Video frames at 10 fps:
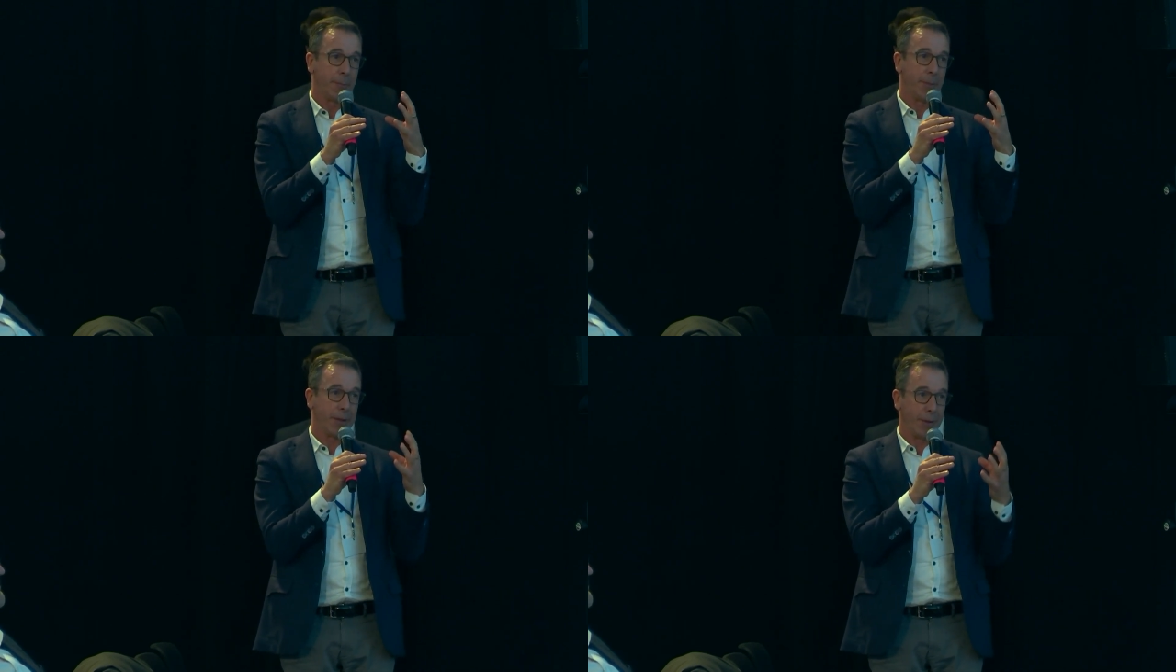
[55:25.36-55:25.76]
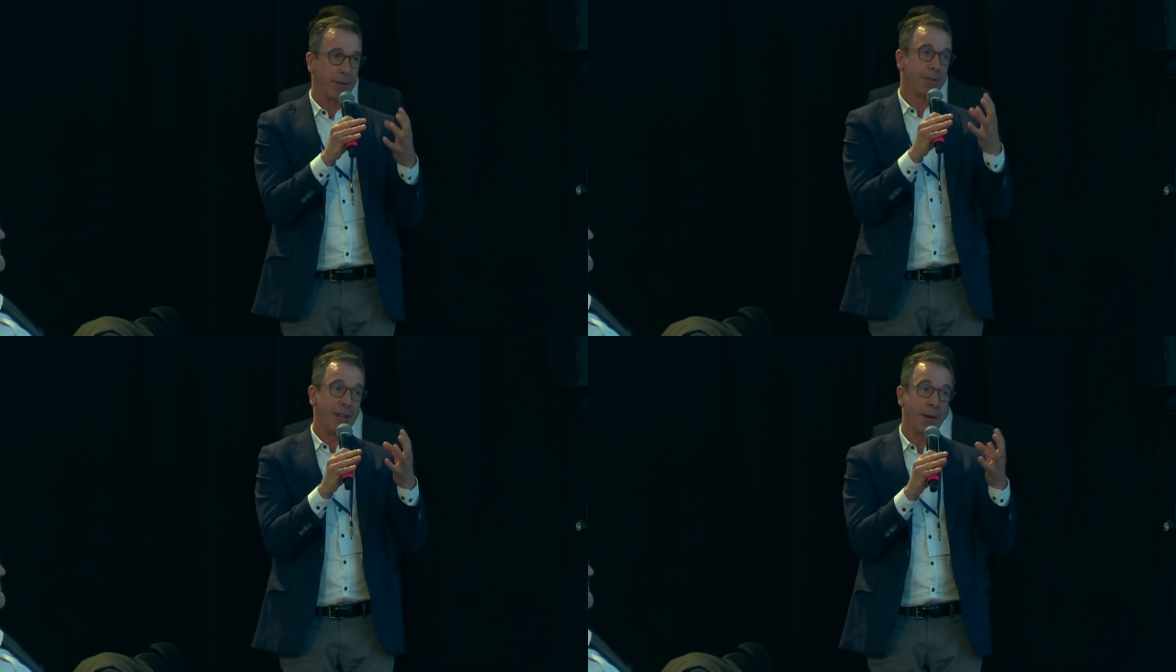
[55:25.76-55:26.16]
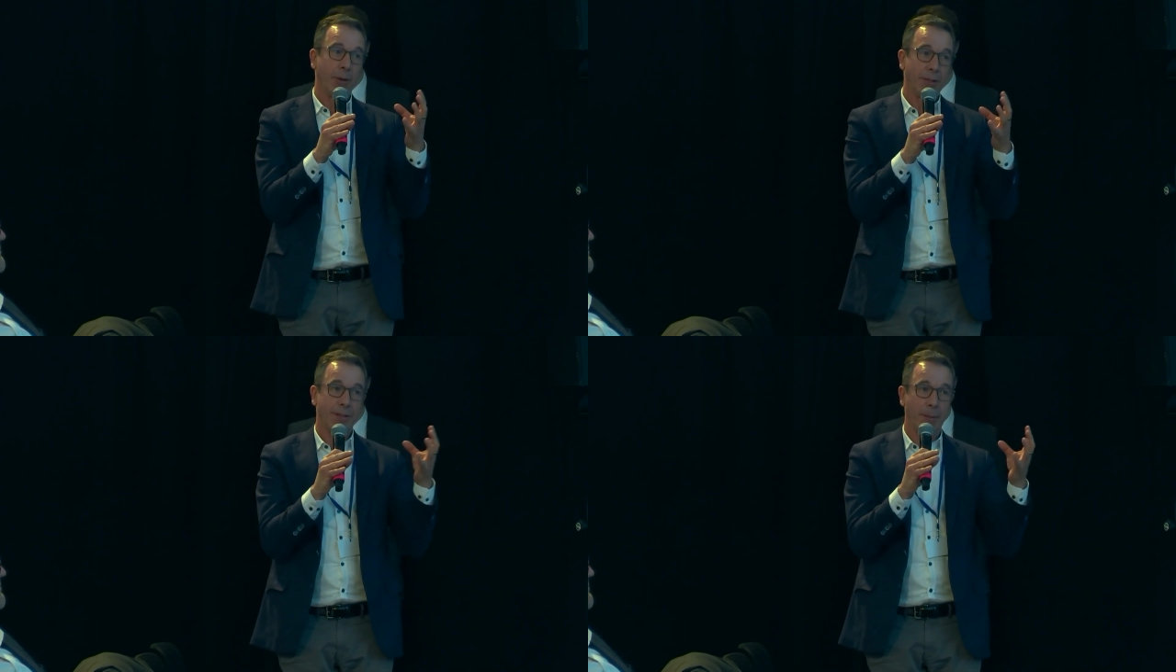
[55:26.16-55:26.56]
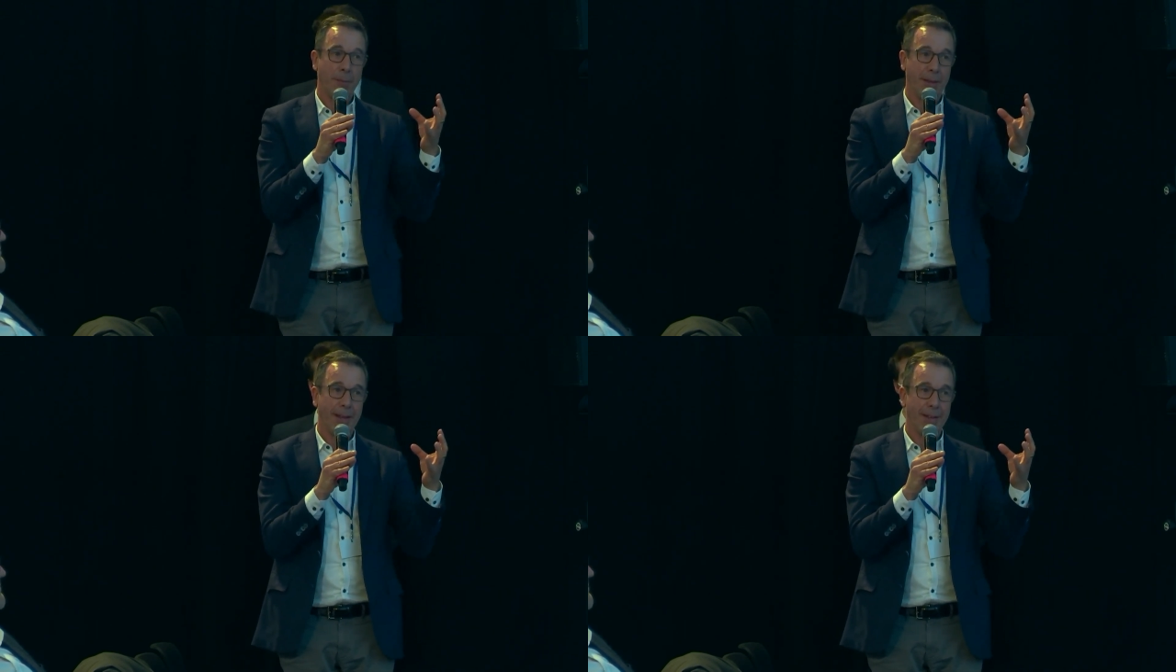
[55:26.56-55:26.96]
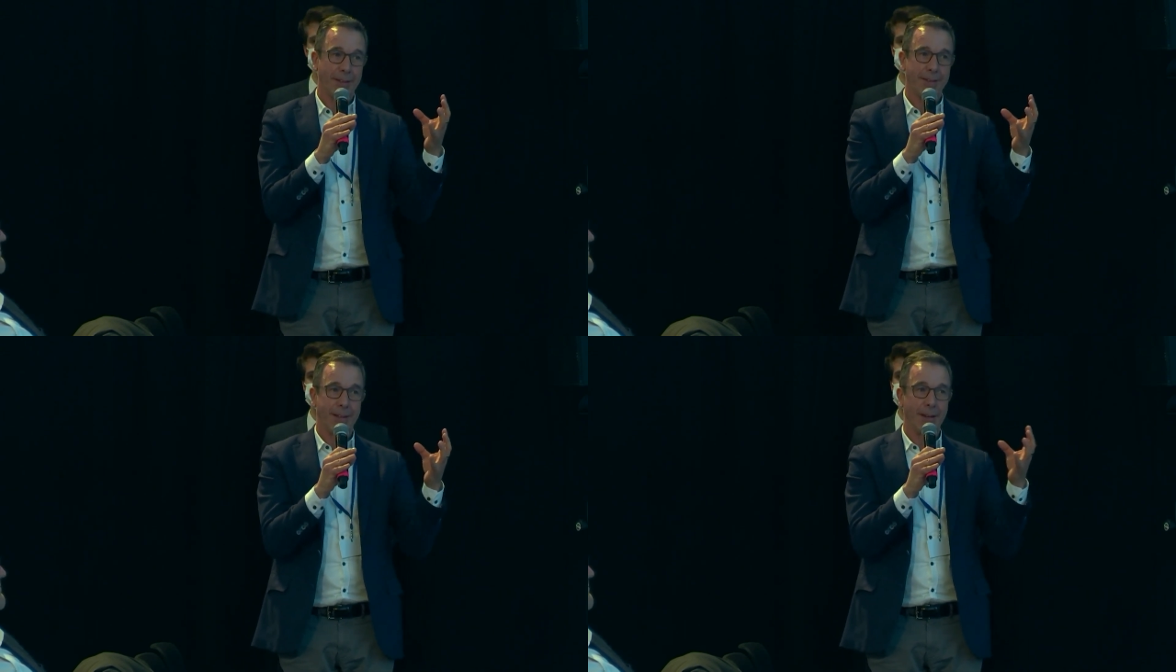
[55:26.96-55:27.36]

because they want something else.